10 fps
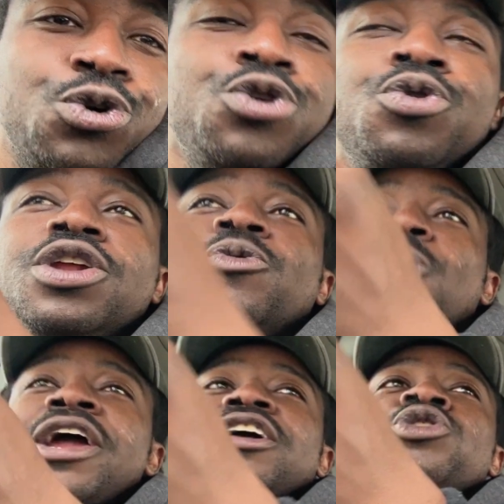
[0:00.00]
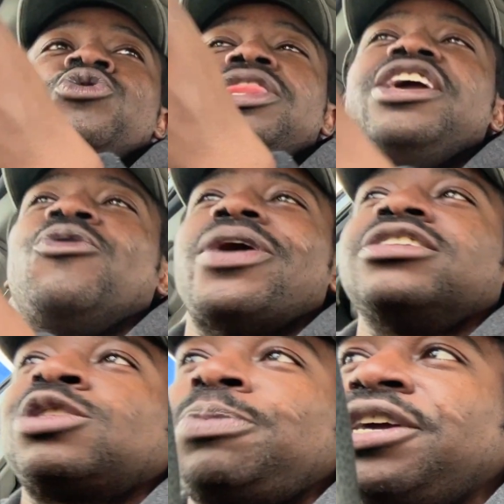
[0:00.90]
You the aware, you the
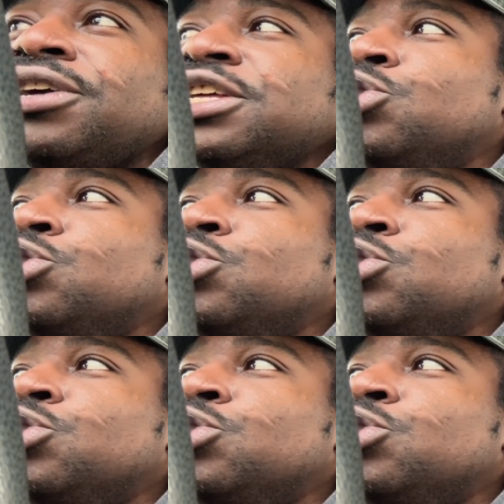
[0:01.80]
aware spirit.